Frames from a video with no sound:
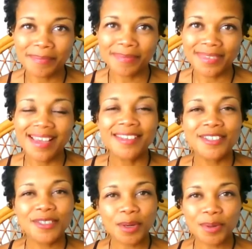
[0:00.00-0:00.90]

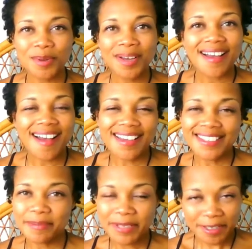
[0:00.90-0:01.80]
admit that
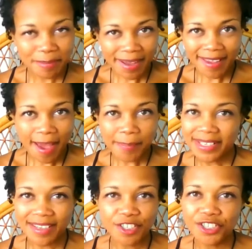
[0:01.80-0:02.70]
I was
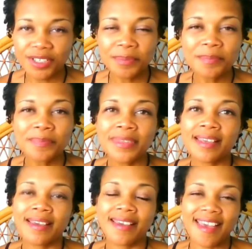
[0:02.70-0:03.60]

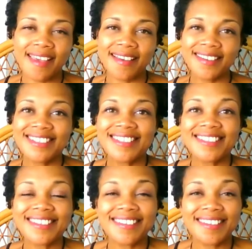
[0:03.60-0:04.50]
initially
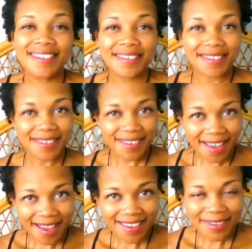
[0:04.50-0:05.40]
discouraged
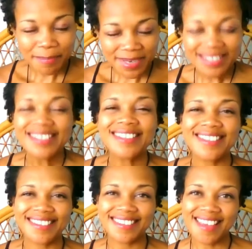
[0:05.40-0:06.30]
by the fact
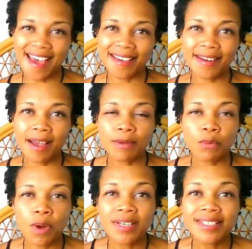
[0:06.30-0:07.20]
that there is a
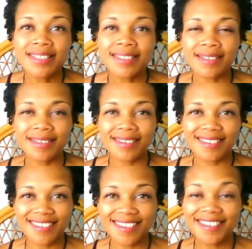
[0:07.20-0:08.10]
voting
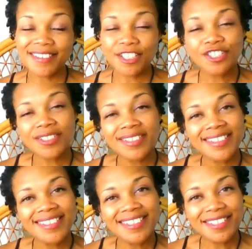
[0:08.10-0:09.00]
component.
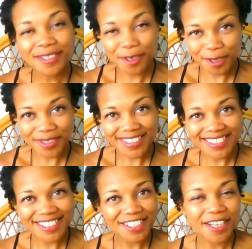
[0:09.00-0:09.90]
That I
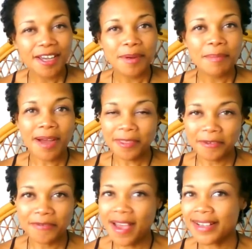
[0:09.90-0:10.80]
jumped
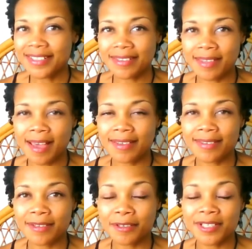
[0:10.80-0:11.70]
over
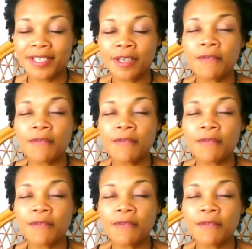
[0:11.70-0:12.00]
that